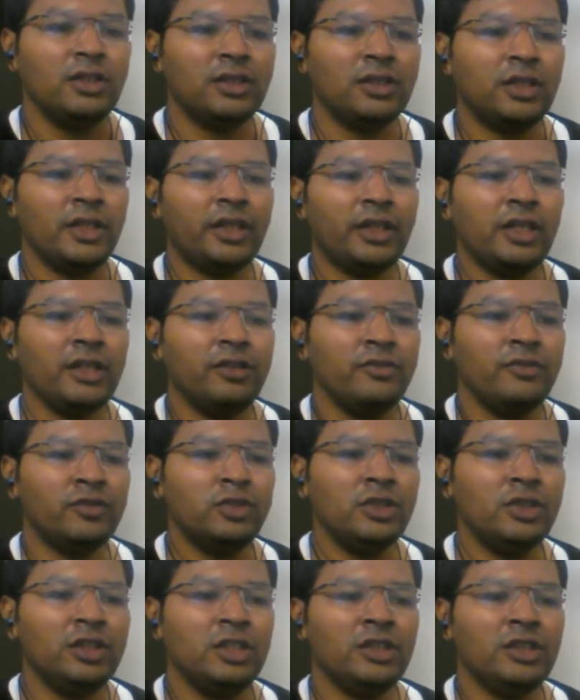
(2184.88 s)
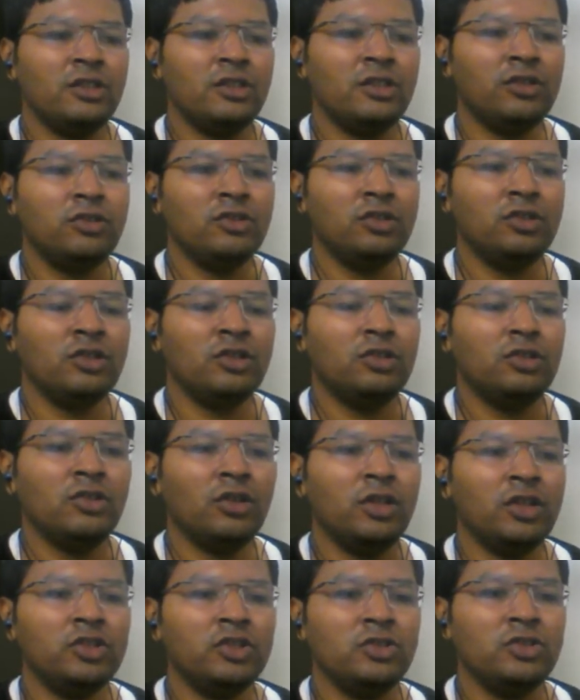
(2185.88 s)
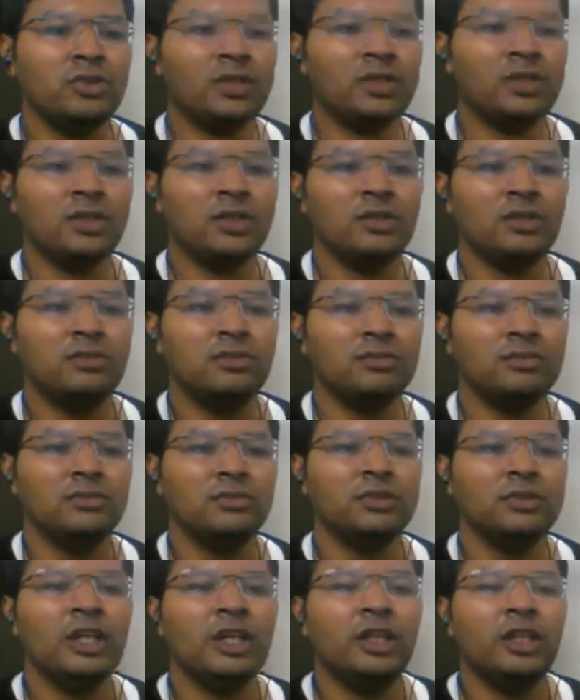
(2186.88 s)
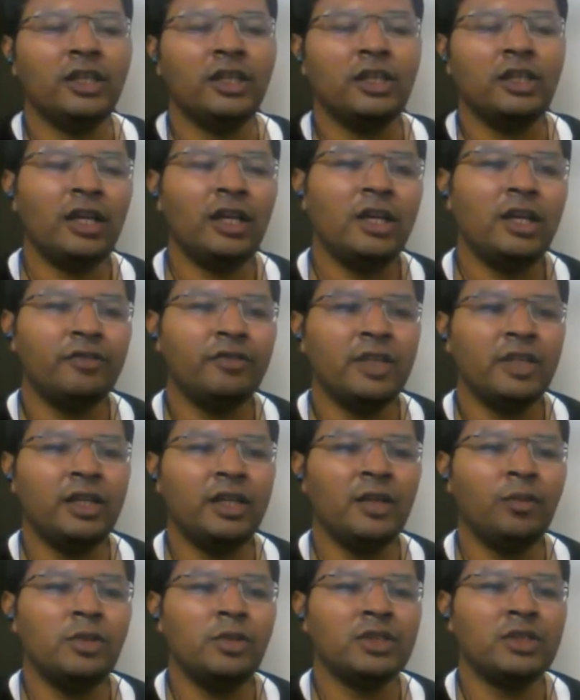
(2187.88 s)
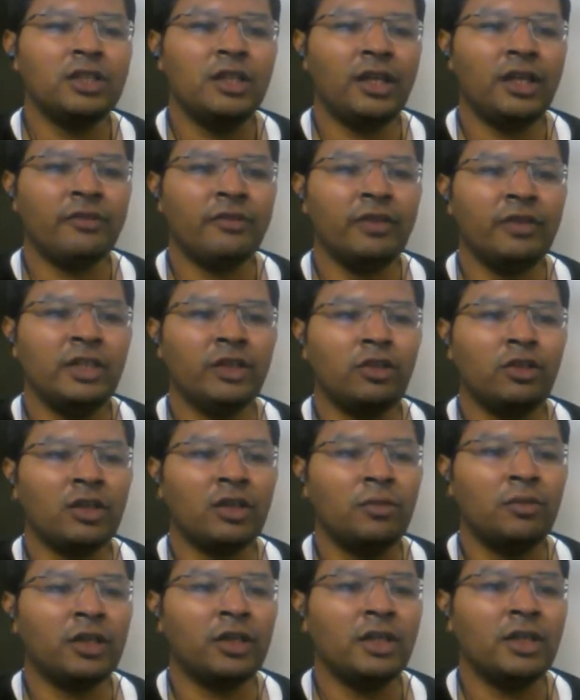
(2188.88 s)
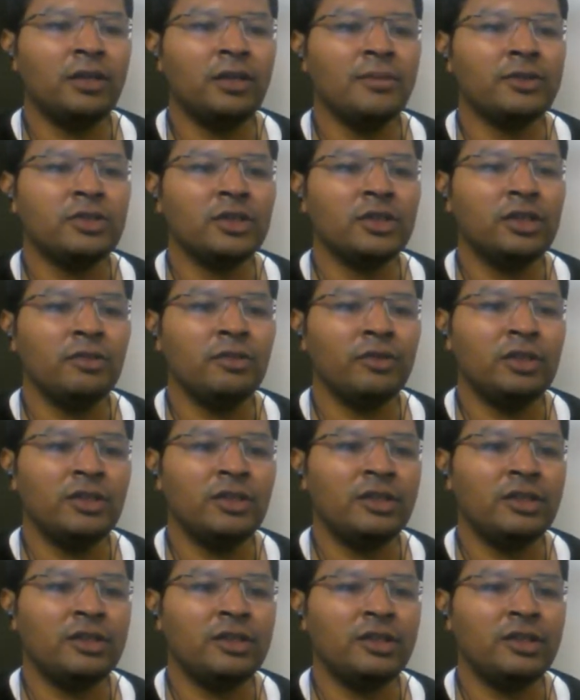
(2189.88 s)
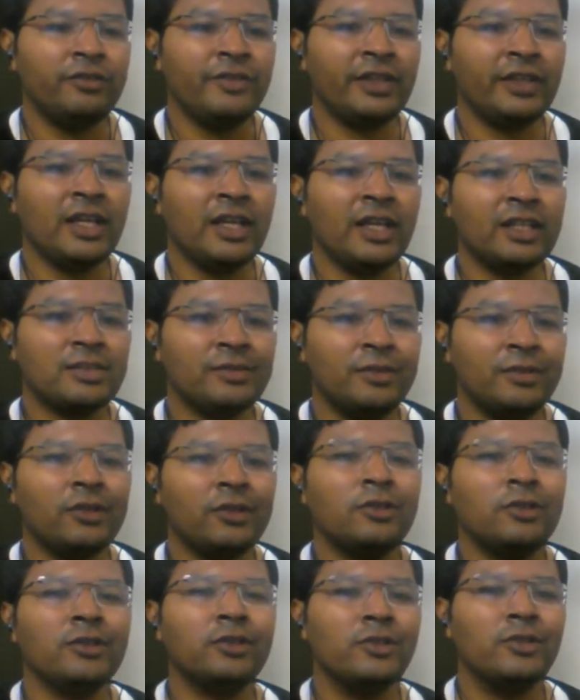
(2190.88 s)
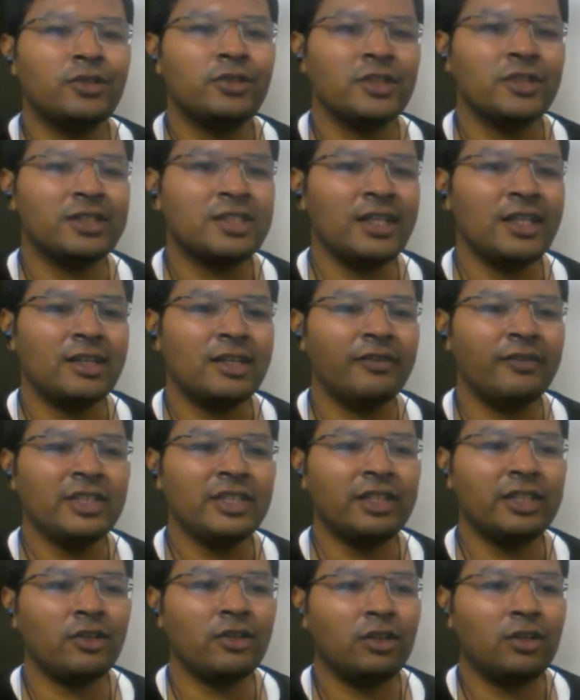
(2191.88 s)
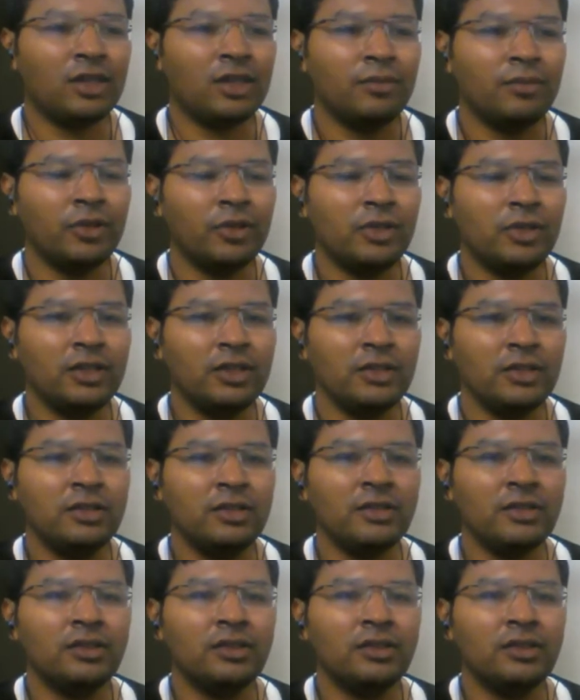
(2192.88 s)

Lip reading: that I would need the knowledge user. Then I have the LWC. Like when I talk about LWC, they would definitely ask me about all the questions like which I talked about in